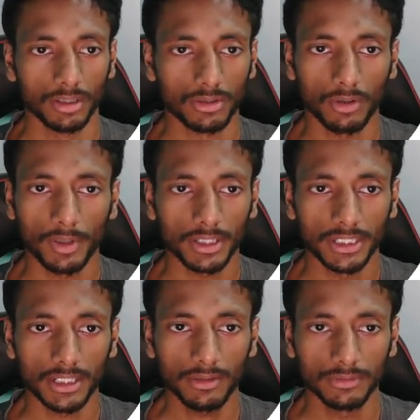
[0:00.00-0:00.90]
comma
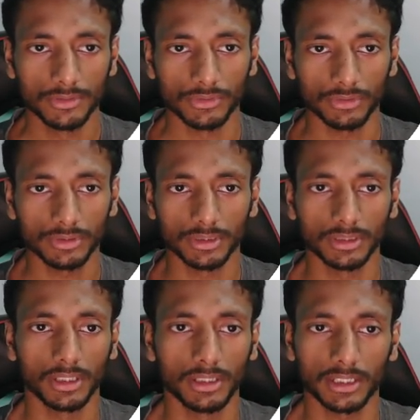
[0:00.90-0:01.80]
here. So
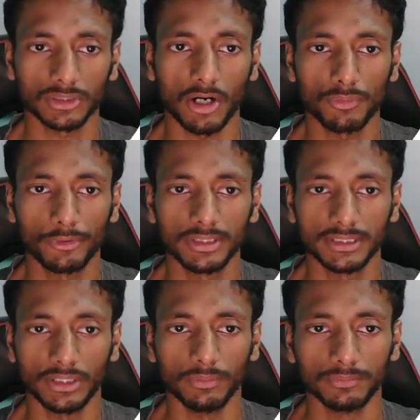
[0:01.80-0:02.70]
here actually output is
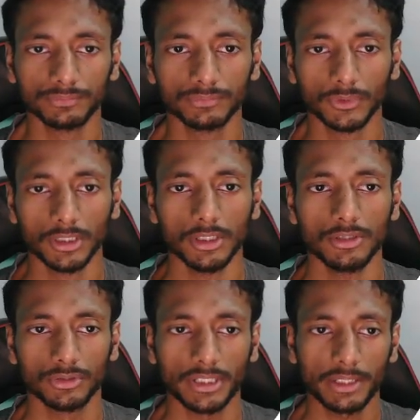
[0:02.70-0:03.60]
0.
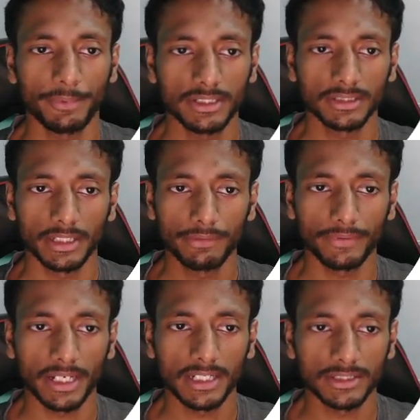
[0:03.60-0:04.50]
So that means if
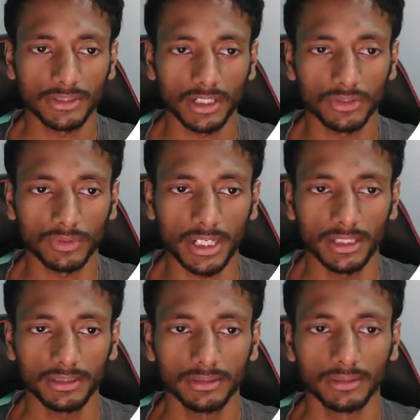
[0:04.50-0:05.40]
n is equal to
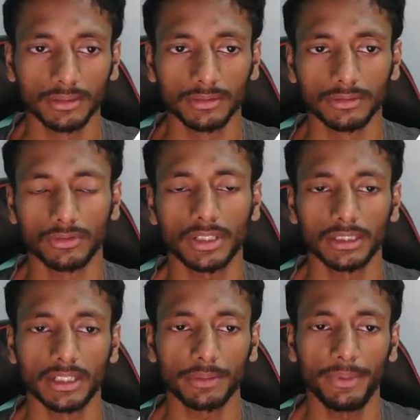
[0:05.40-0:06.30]
9, okay,
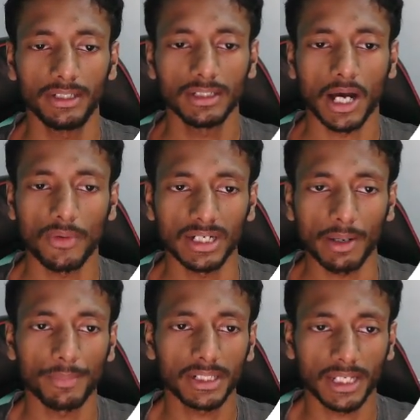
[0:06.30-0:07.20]
that means our
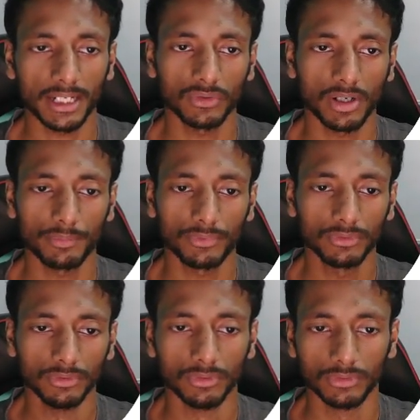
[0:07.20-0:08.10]
number can go up to
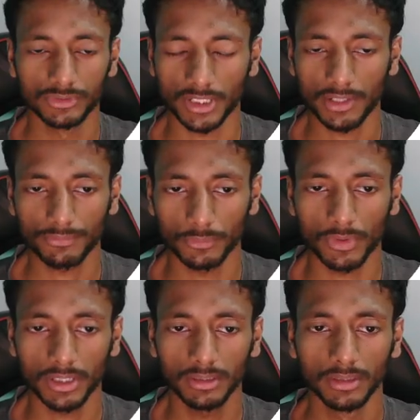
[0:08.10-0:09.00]
start from
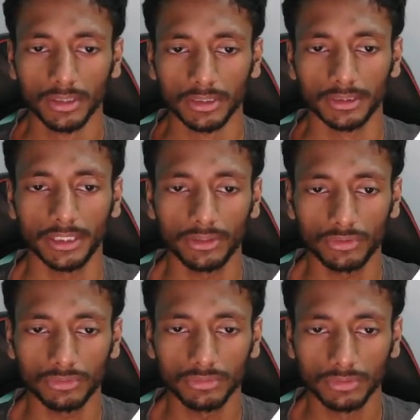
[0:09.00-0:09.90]
1, then
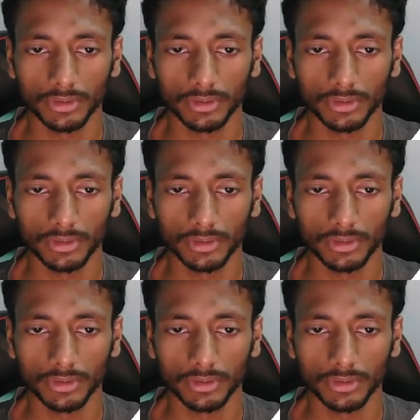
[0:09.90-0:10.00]
2,